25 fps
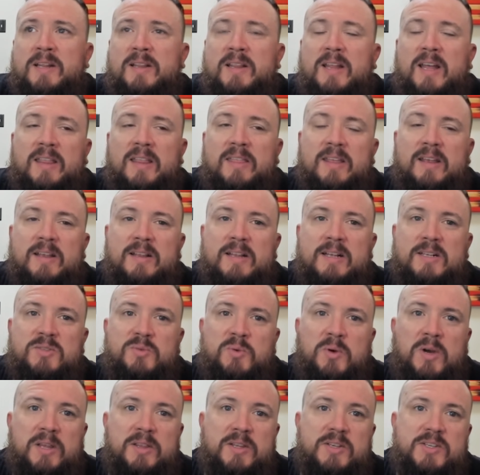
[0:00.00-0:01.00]
And I think
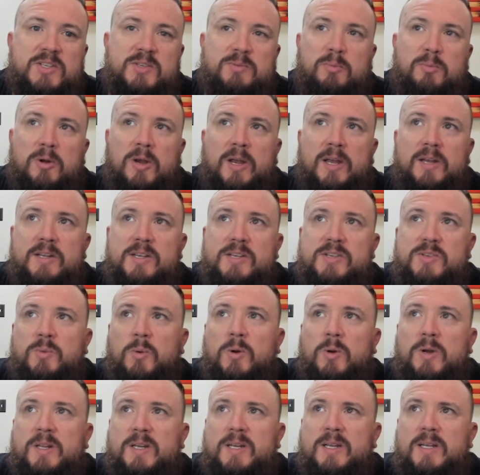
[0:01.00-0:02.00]
that's why the spread is
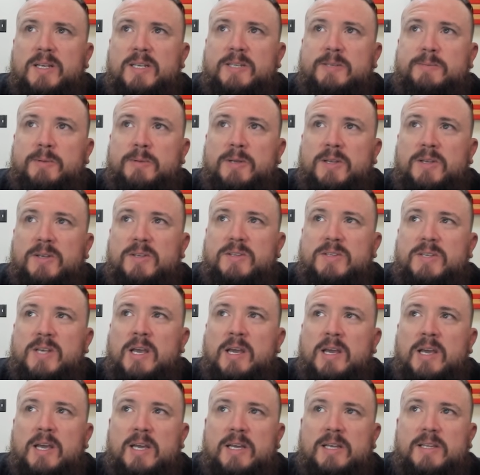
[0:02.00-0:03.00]
what it is, because
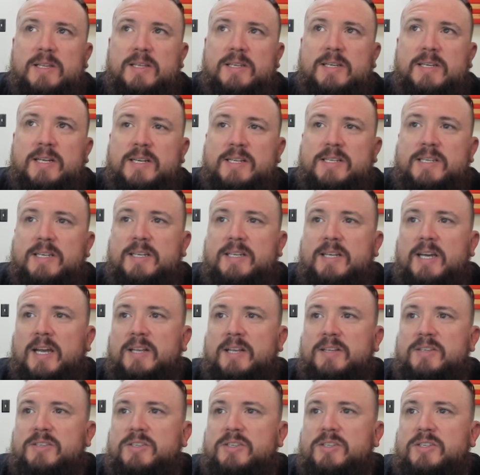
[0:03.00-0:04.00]
the Tennessee
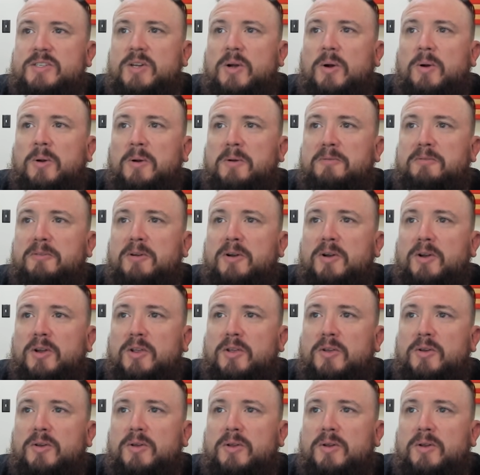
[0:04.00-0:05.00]
Titans just aren't very
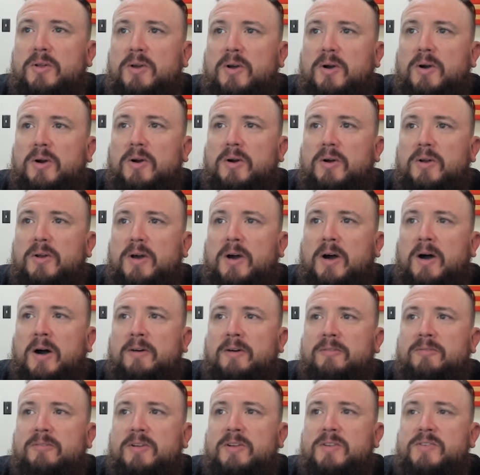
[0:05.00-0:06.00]
good on
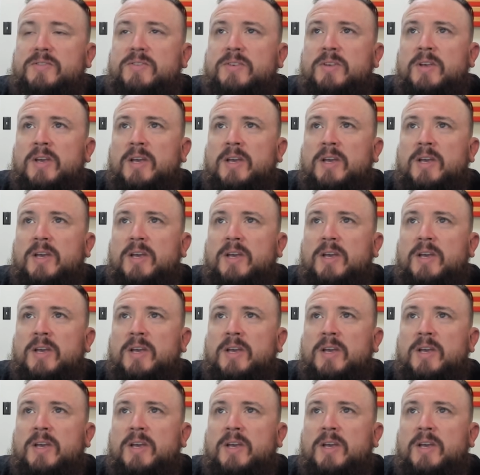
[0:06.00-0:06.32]
offense.